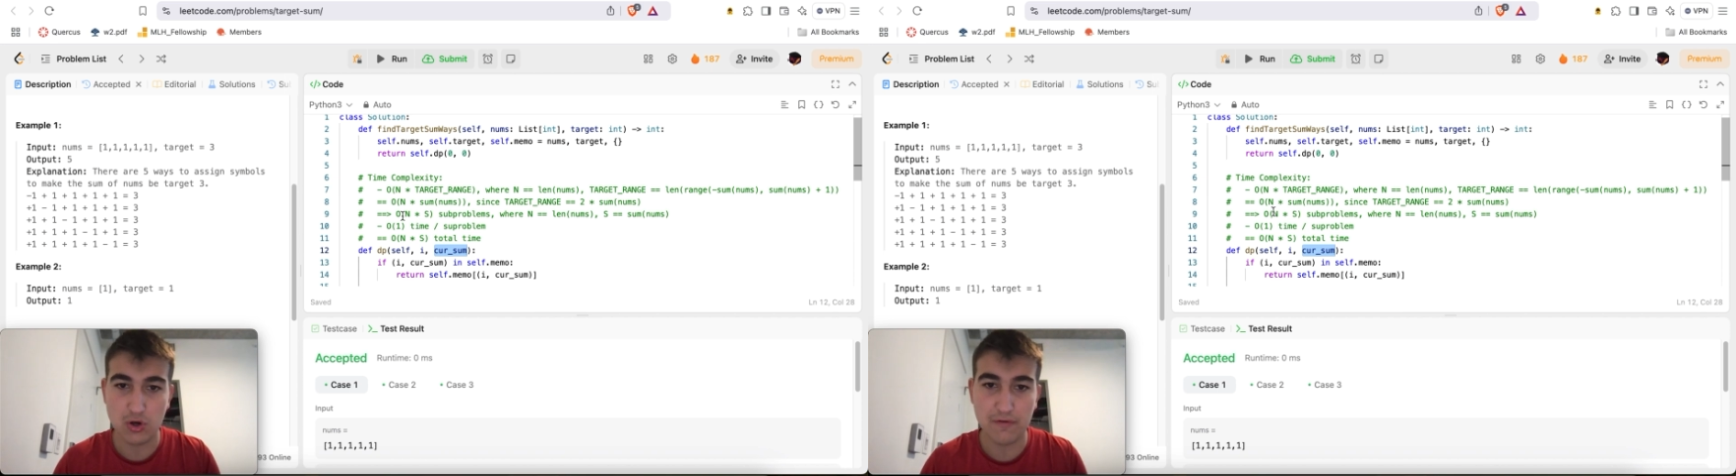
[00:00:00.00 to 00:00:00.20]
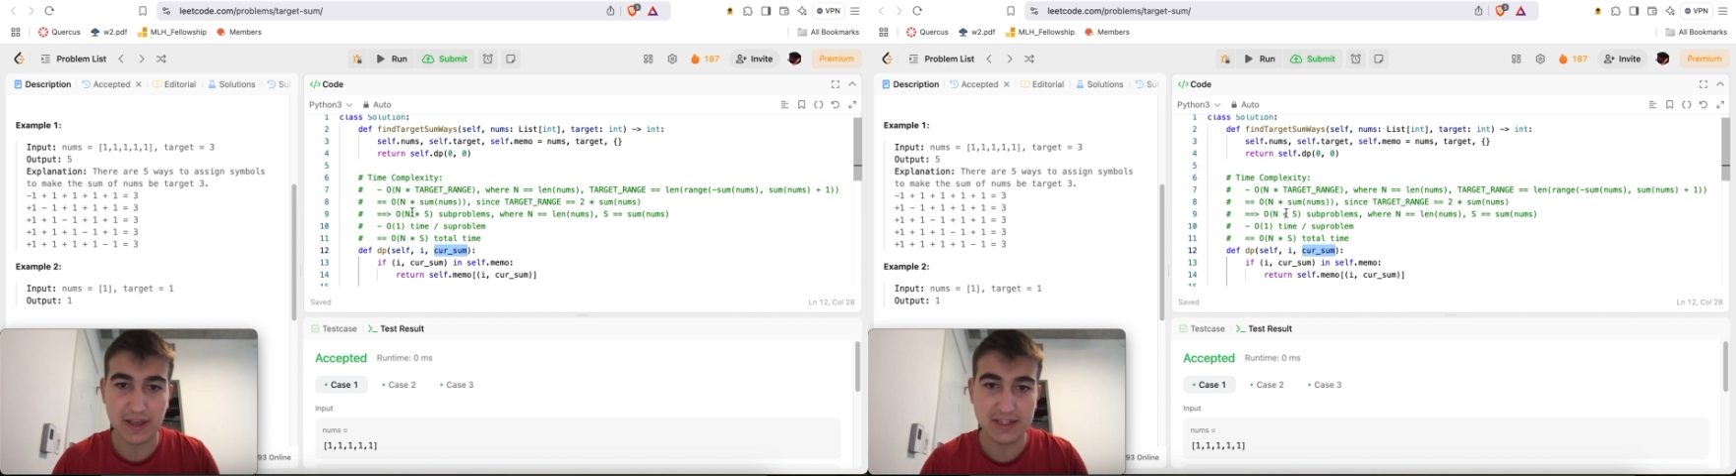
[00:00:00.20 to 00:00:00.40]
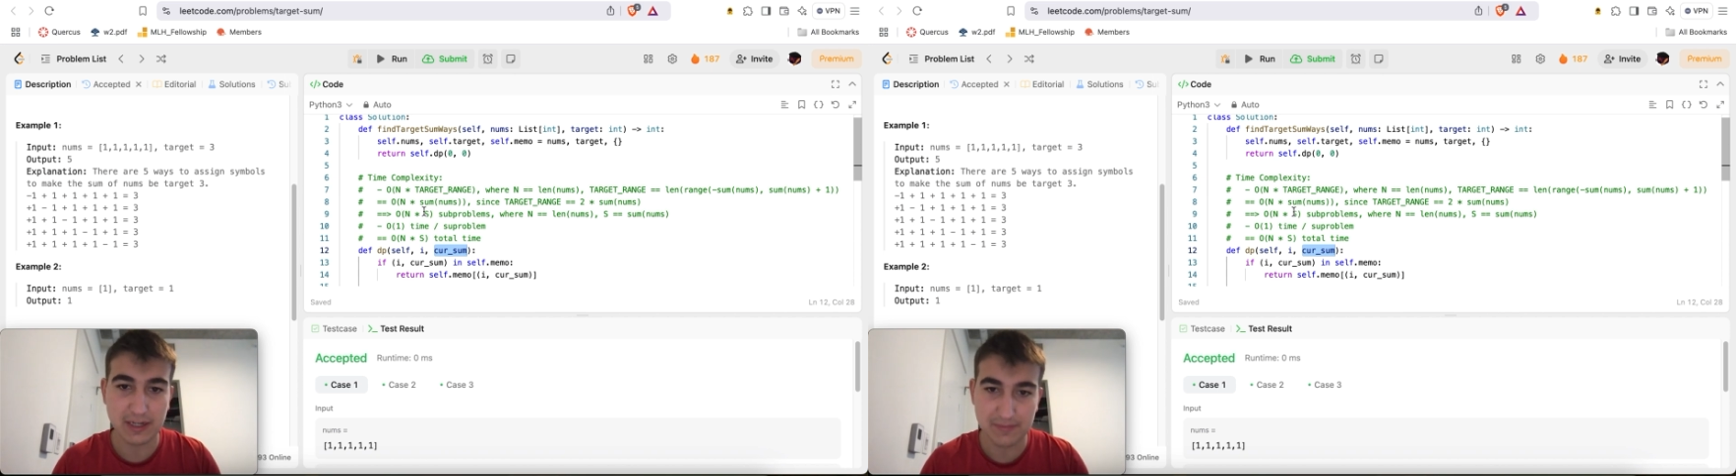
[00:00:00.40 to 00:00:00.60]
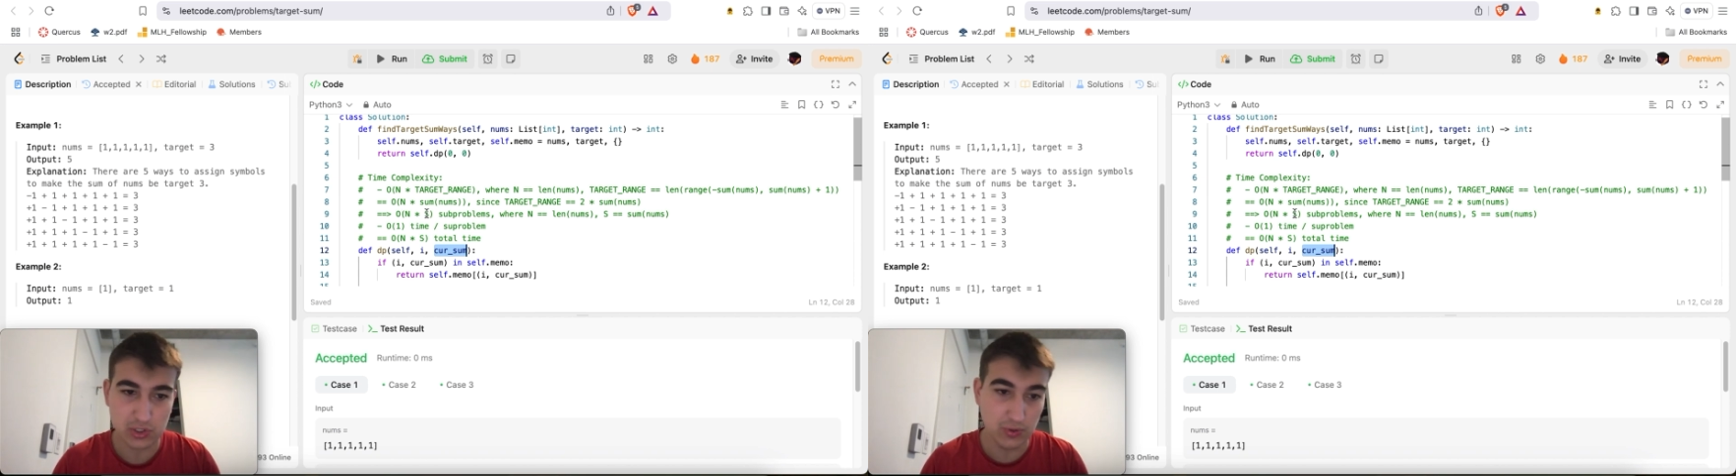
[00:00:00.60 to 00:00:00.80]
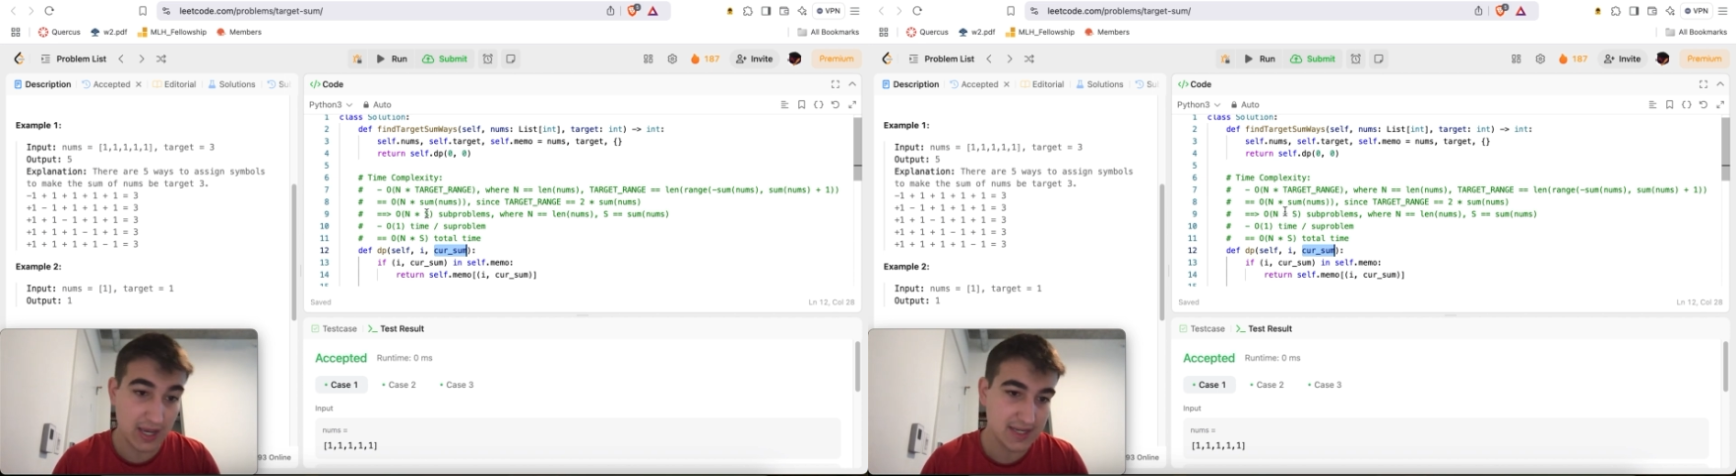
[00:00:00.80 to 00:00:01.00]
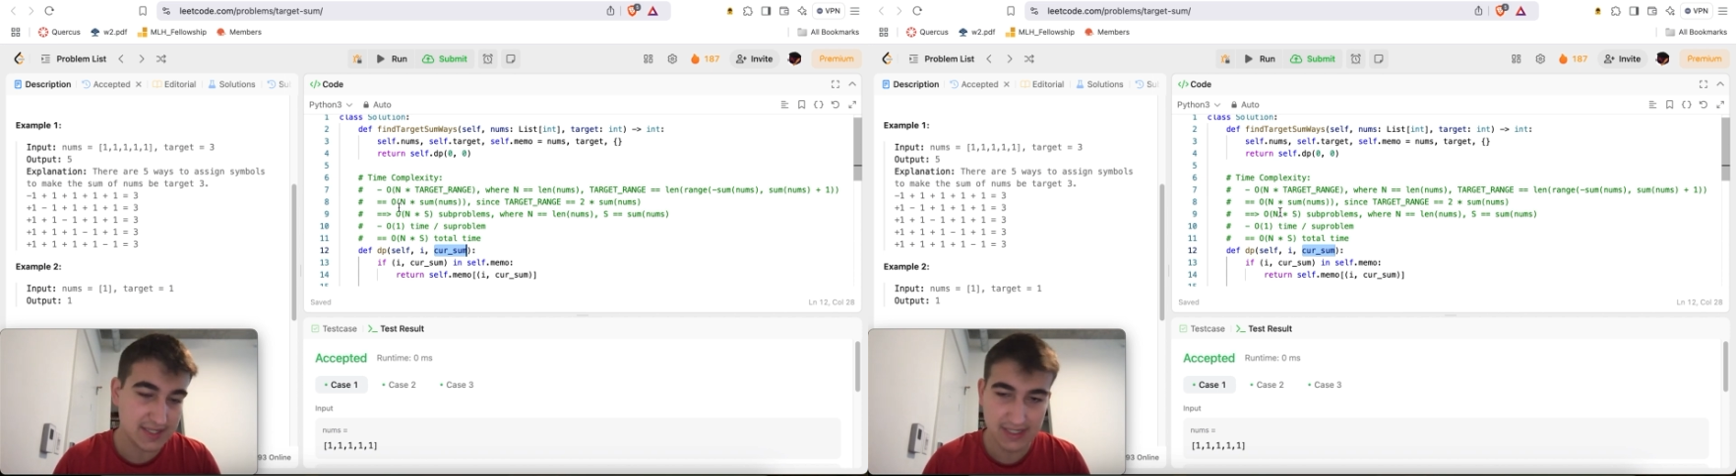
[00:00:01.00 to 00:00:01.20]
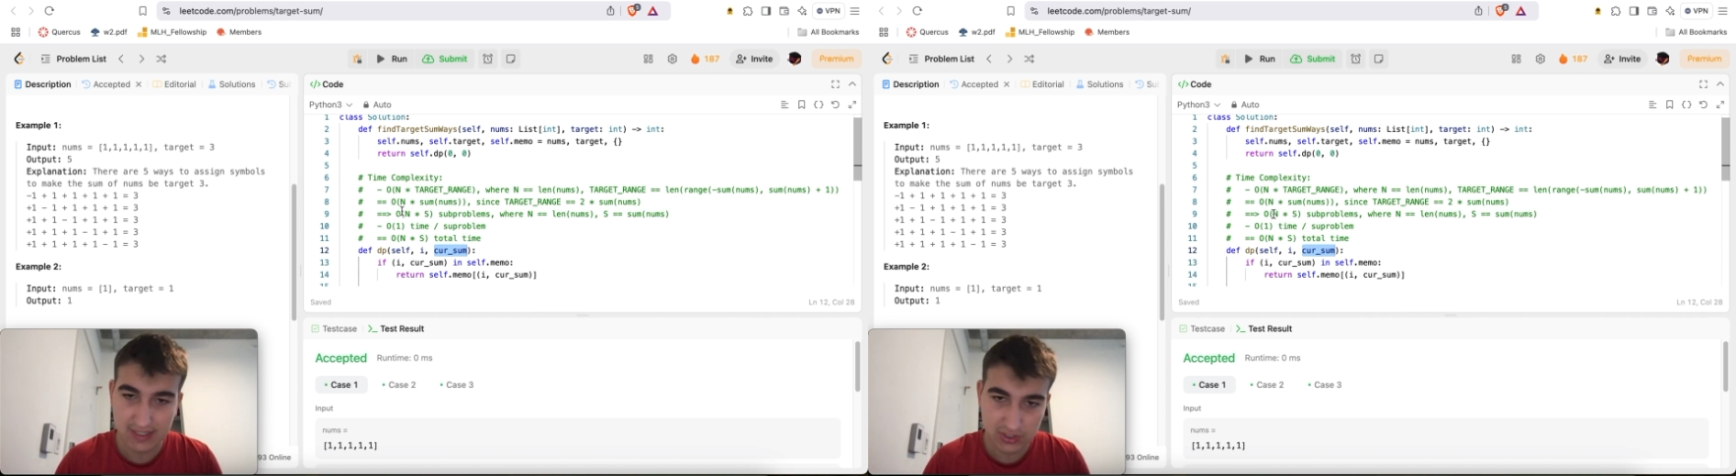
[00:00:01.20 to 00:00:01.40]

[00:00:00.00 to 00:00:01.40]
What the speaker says: O of n times 2s.